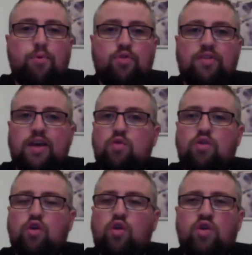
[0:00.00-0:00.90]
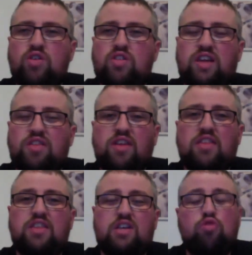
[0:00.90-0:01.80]
getting put down in all
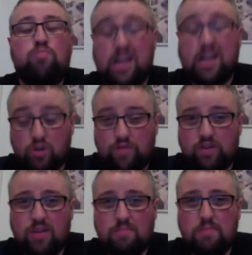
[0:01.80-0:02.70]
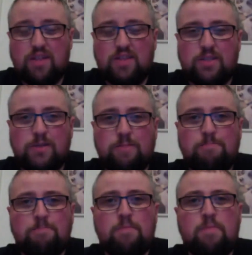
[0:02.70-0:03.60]
honesty. I think it's a good matchup for Tim
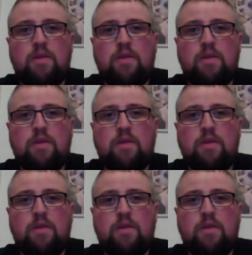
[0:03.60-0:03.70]
Means.